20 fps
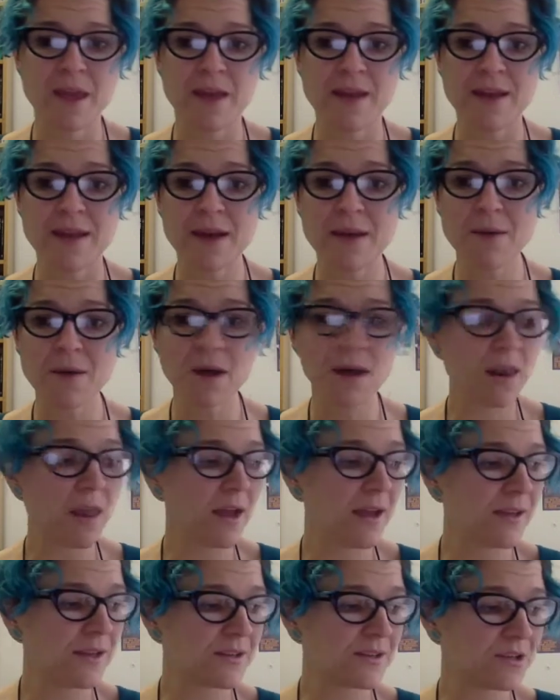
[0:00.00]
Now, I
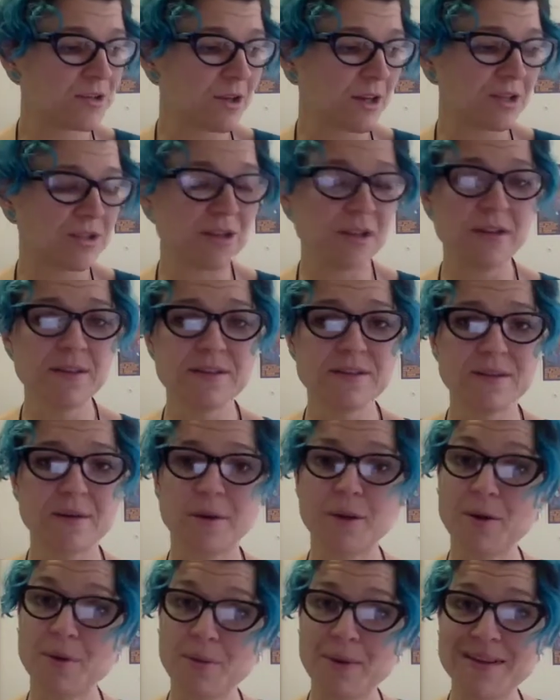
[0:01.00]
like structure, so
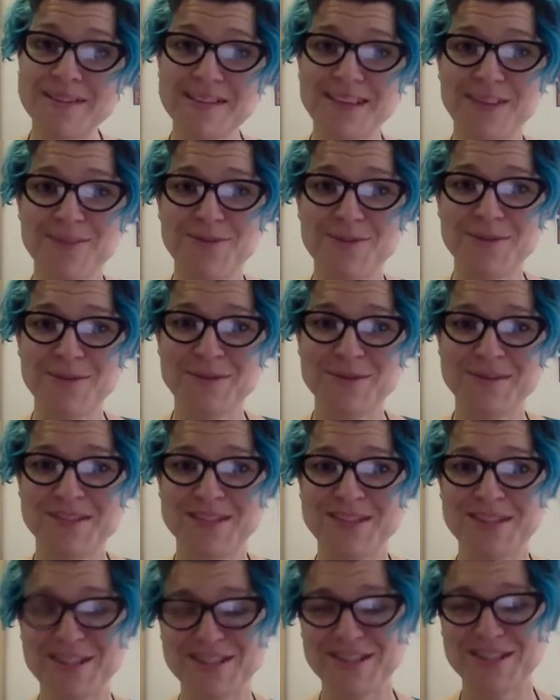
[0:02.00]
I always give you a
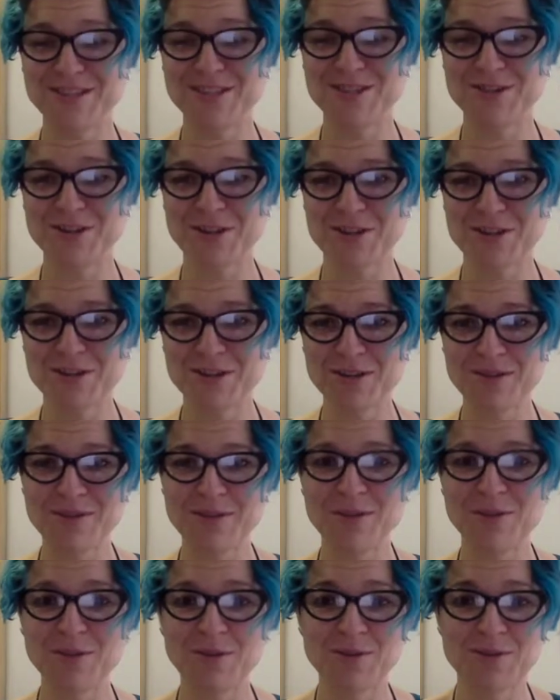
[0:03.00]
suggested structure.
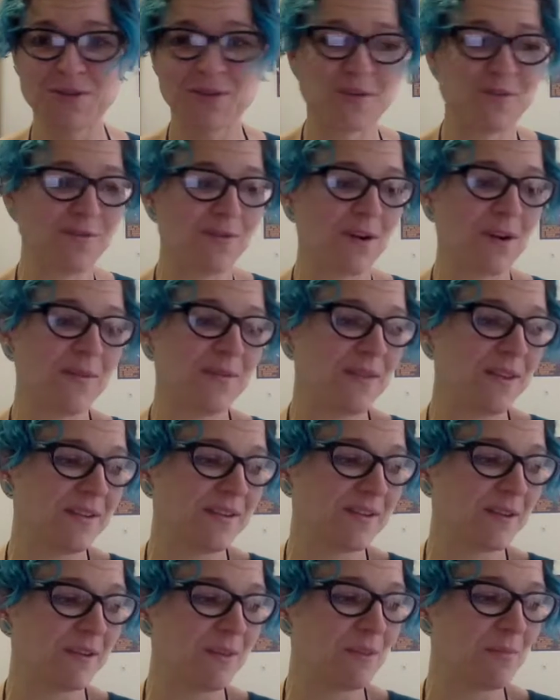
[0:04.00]
You'll also find
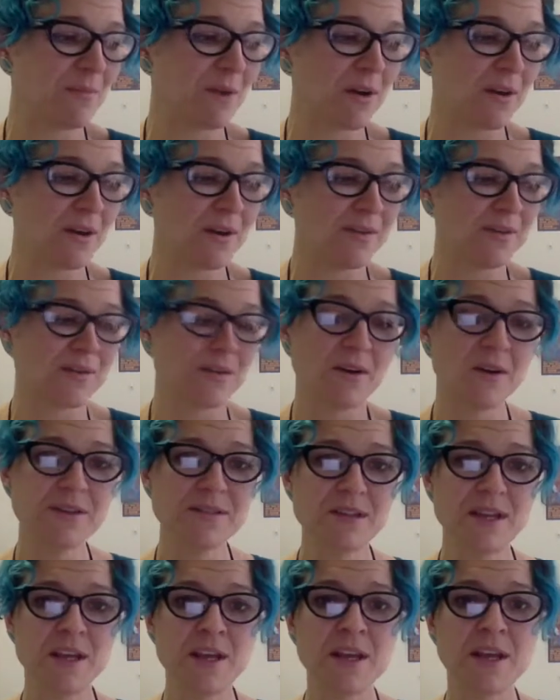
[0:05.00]
this on the Milo site.